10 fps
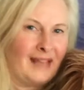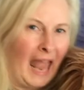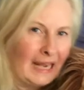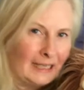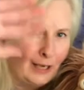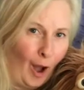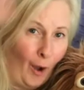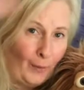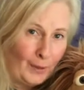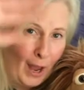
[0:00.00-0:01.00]
Hello,
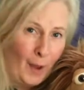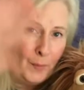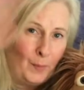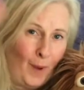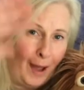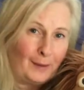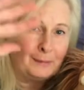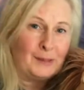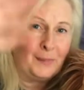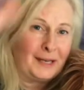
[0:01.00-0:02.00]
welcome to
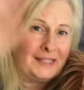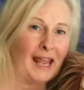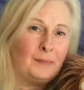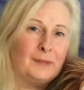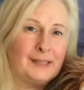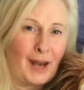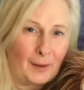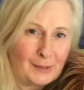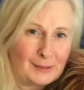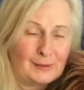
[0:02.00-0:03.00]
Brace and Edmunds Library
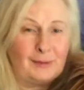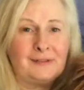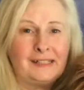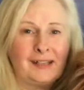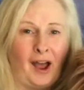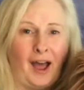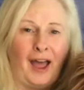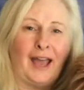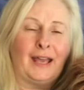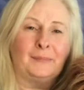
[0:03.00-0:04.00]
Story
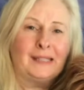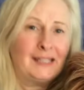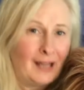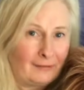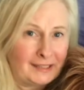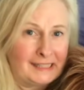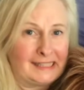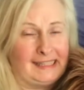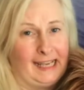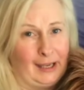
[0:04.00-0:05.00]
Time. It's lovely to
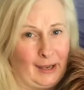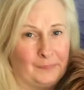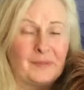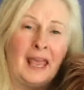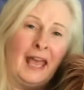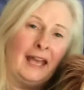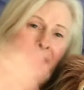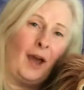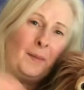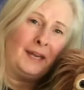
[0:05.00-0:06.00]
see you. Come
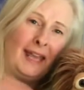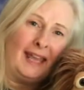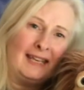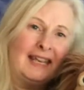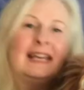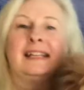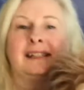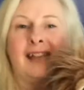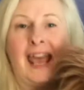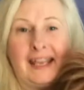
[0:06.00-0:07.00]
on in,
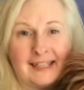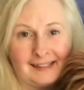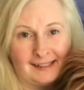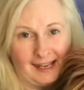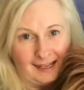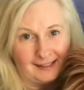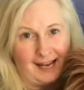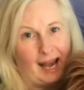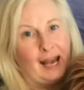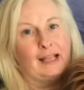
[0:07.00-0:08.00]
take a seat and
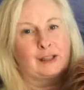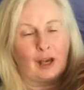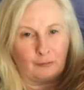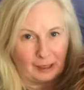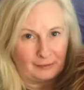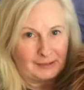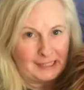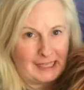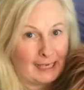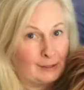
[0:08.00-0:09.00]
let's get ready for
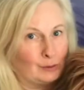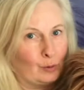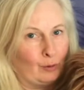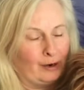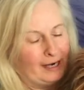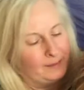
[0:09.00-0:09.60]
today's story.